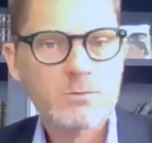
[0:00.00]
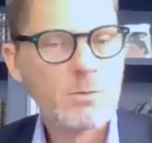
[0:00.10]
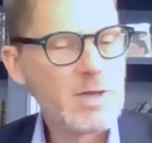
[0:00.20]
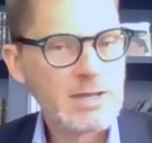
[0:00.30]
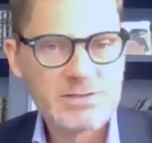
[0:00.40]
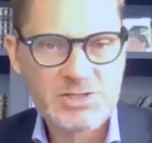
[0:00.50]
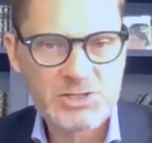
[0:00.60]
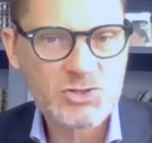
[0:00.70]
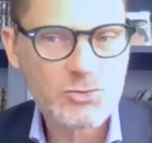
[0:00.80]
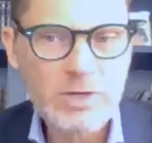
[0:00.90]
remains
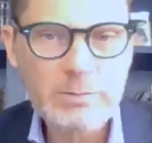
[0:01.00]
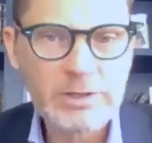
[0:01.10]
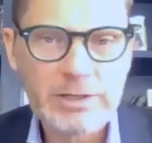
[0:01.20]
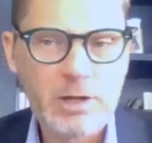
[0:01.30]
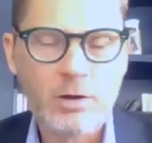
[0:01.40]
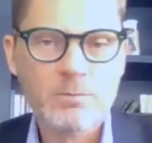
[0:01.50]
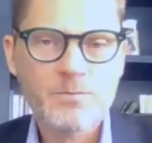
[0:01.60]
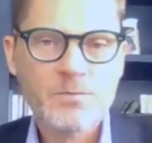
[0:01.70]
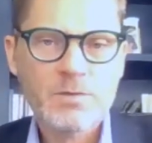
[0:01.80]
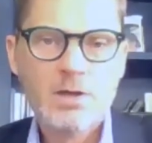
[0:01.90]
extremely low,
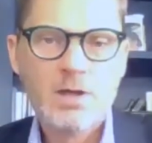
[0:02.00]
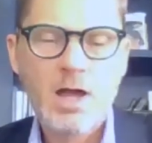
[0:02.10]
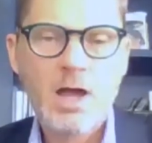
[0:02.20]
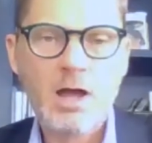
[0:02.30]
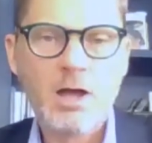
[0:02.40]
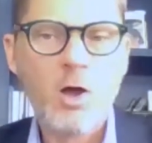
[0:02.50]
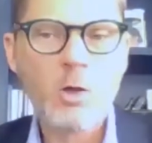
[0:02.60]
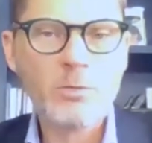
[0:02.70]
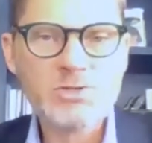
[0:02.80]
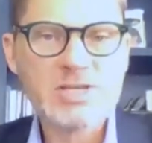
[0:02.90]

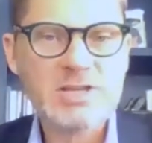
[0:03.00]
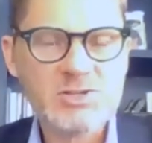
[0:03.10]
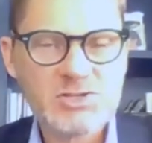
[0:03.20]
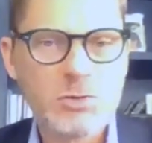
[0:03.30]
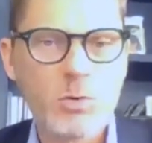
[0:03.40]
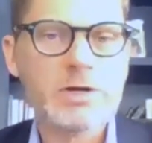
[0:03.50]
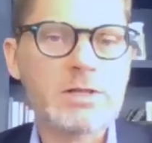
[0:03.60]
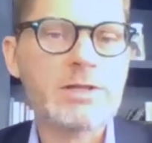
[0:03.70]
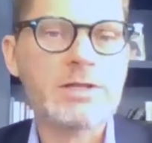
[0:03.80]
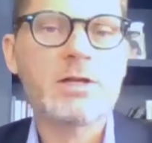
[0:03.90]
almost
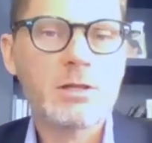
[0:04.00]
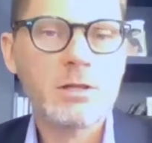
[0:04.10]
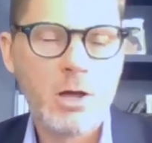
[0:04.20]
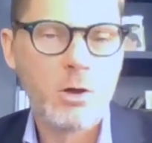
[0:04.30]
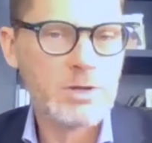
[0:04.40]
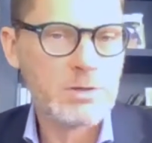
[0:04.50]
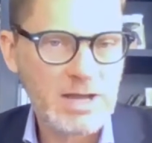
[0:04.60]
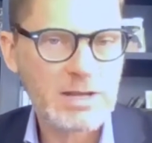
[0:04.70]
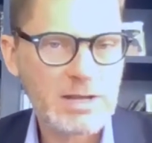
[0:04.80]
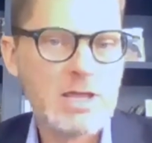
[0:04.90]
historically low
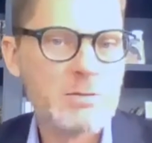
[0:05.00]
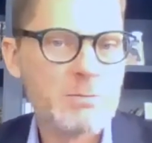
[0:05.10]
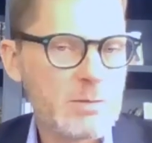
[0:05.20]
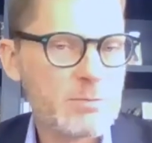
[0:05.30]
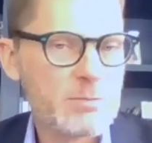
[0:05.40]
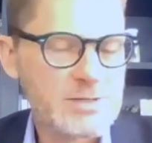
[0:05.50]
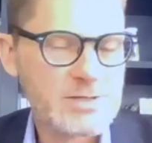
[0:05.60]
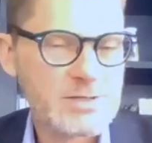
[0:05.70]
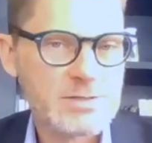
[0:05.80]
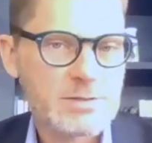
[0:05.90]
in many
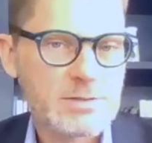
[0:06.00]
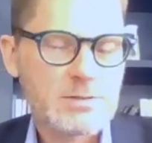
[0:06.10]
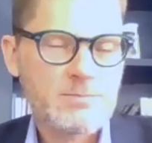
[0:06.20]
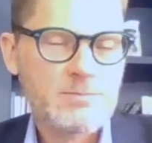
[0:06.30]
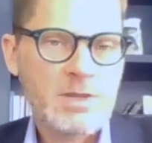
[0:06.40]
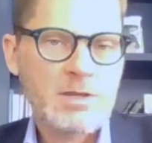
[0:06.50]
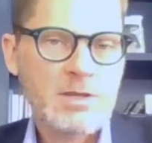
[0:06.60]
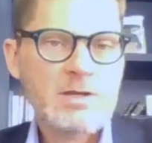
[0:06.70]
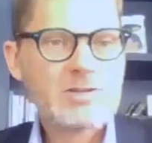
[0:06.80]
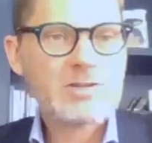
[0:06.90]
places.
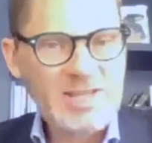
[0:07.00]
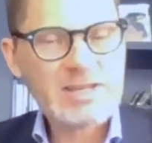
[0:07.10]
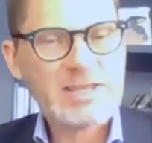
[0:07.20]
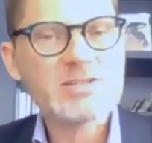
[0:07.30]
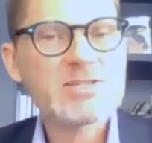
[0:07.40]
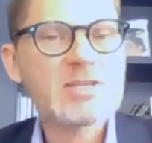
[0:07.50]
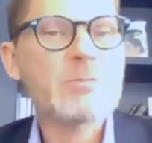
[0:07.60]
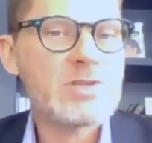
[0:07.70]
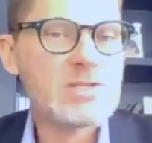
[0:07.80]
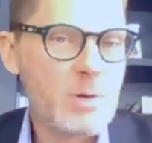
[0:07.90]
Now, set against
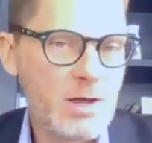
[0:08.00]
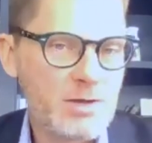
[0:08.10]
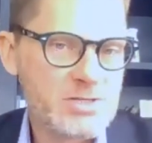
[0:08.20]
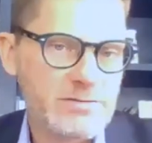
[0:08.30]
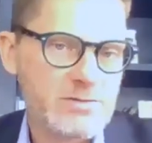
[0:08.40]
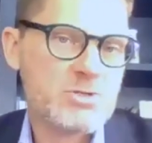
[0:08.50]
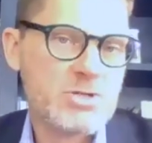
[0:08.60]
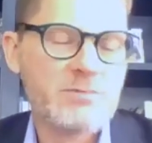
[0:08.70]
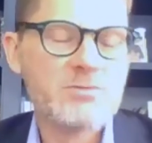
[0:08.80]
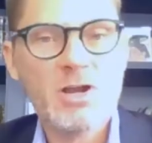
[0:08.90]
some of these positives,
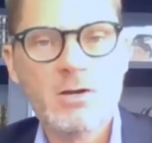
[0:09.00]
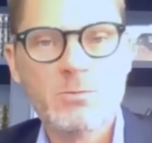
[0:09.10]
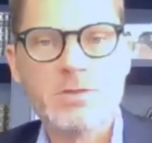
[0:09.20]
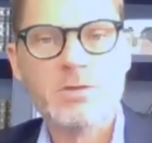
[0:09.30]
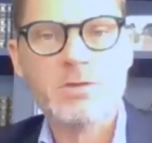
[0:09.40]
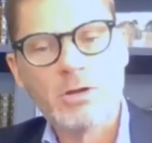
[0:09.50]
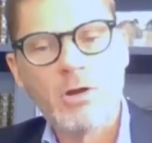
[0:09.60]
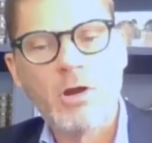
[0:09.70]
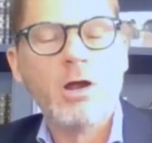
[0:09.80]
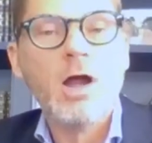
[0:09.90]
which I've shared with you,
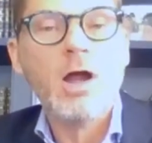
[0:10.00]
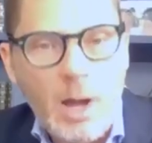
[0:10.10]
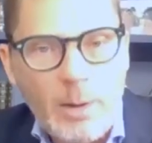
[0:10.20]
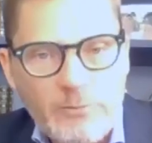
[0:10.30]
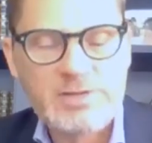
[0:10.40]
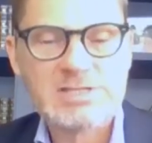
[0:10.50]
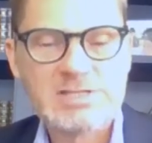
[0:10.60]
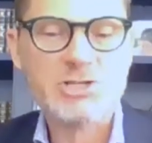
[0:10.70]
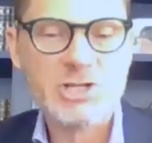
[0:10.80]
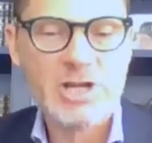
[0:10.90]
there are
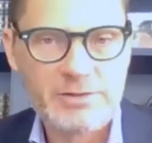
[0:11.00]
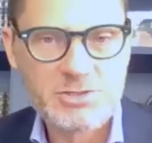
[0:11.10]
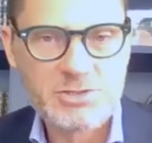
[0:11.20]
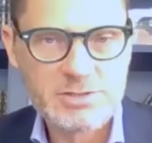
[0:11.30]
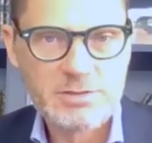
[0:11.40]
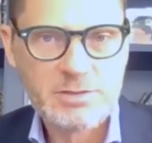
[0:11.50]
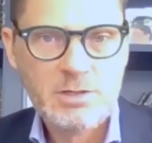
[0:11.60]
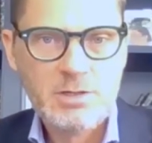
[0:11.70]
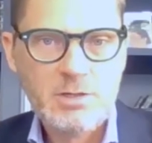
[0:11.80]
obviously challenges.